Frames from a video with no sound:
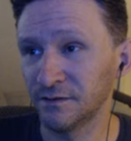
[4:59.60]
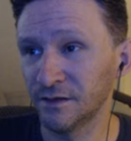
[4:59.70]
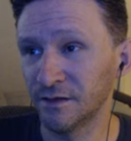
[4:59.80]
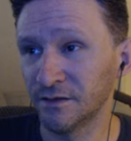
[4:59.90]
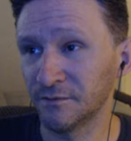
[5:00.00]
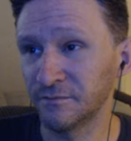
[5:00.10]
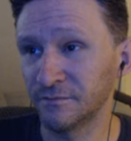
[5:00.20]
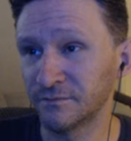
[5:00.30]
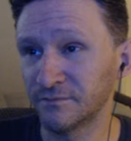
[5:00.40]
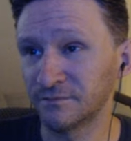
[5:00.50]

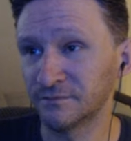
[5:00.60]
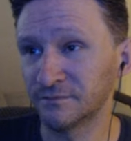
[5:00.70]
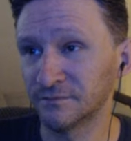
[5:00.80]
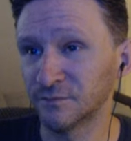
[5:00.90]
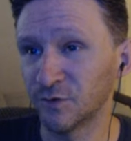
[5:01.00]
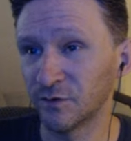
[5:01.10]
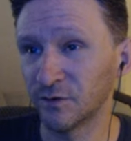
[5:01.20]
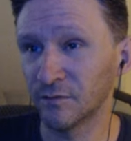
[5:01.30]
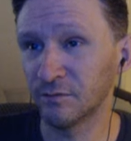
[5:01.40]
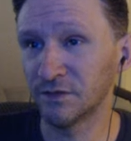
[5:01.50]
um,
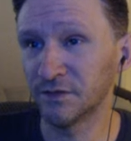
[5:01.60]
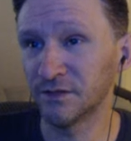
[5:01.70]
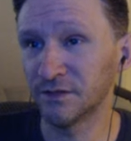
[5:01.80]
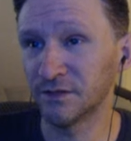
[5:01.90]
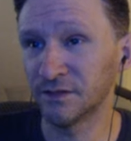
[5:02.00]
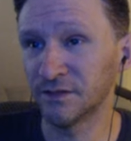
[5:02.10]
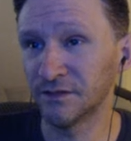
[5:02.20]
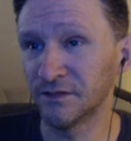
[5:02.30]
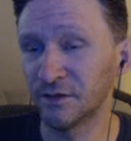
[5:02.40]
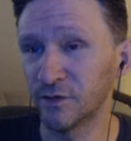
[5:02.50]
probably,
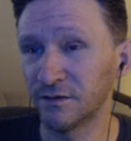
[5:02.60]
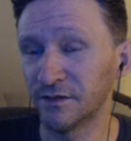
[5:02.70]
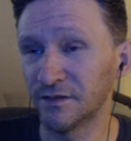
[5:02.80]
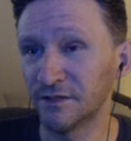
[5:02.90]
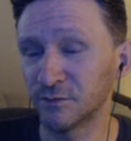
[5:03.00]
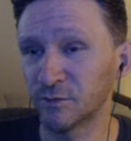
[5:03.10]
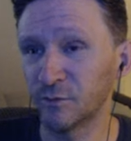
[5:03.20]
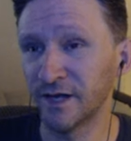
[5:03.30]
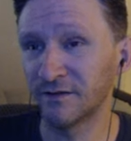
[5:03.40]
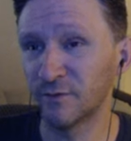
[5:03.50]
you know, we, and this one
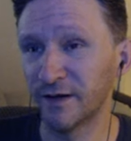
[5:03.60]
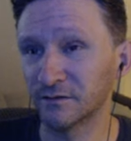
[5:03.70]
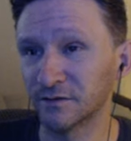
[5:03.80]
would have about